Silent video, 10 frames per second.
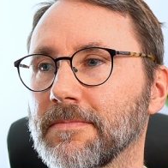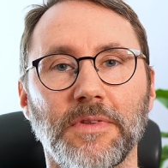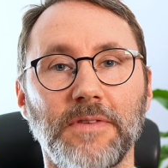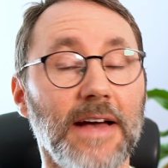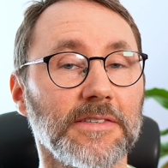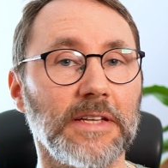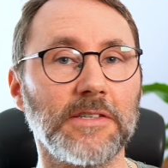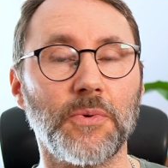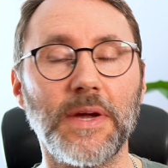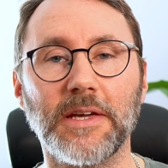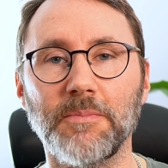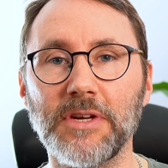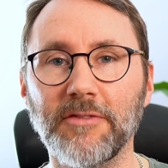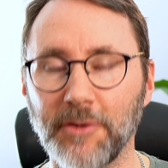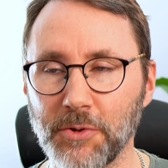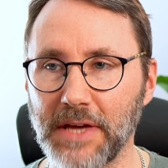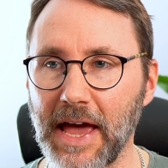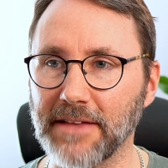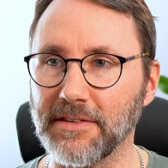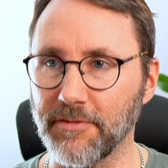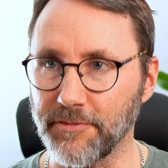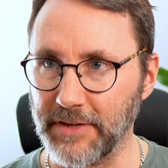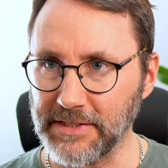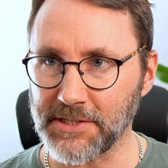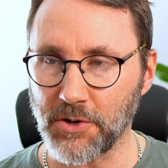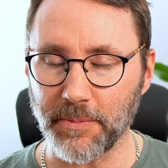Yes, that's a quick brief look at the VISCO